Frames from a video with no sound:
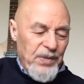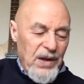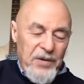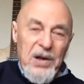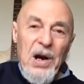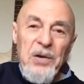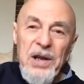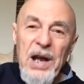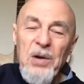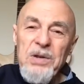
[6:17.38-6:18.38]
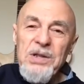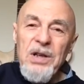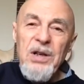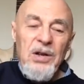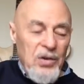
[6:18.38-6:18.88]
if you know your notes,
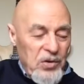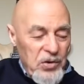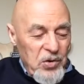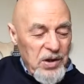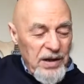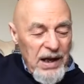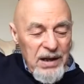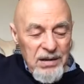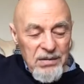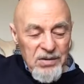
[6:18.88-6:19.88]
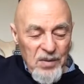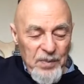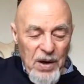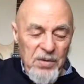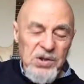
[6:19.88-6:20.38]
you can then
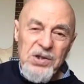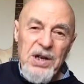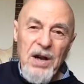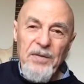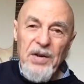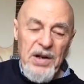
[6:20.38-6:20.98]
compose your stuff.